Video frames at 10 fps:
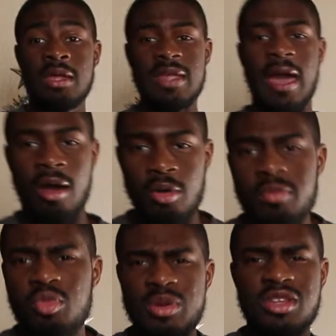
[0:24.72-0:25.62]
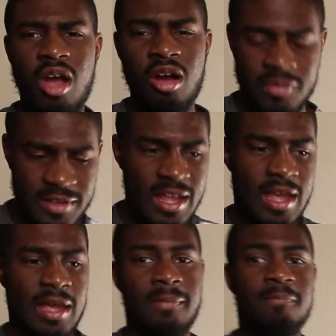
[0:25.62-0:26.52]
Now, we start off the
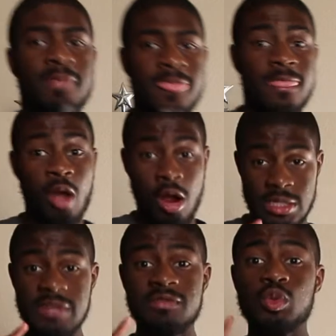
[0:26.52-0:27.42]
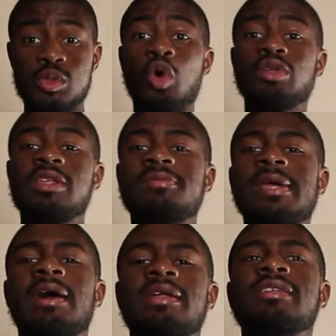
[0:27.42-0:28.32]
game. Our defense was holding them
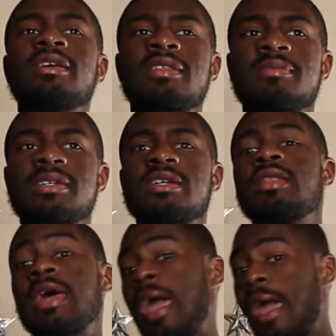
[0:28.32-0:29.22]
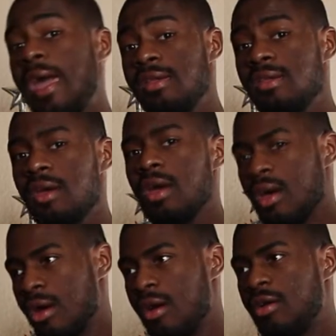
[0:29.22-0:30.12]
down. It took them to the end
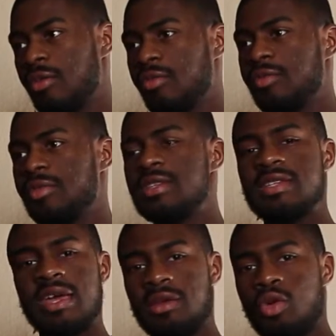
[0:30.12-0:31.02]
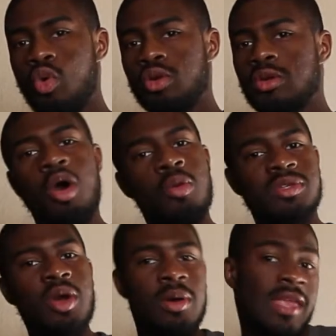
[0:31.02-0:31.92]
of the second quarter,
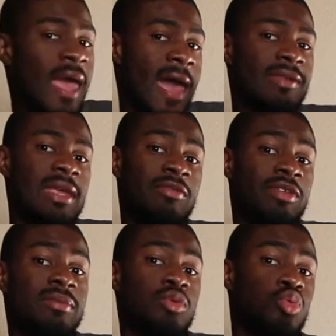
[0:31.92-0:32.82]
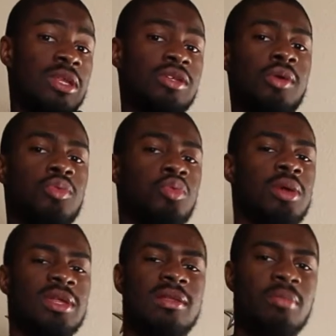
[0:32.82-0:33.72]
almost going to halftime, for them to really start
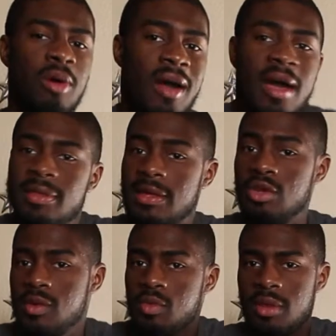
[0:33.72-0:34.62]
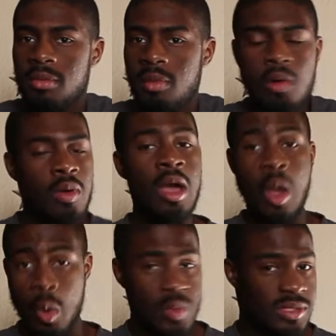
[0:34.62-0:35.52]
running the ball how they usually run the ball.
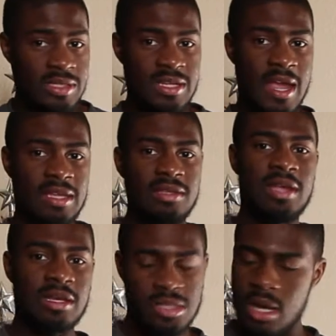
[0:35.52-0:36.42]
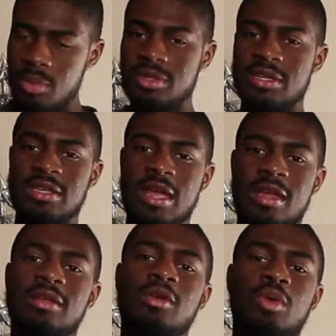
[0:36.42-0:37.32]
We was containing Nick Chubb, was
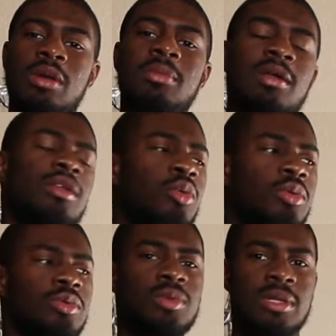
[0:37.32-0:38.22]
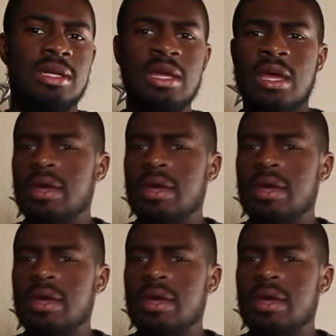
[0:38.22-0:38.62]
containing Kareem Hunt. No one was really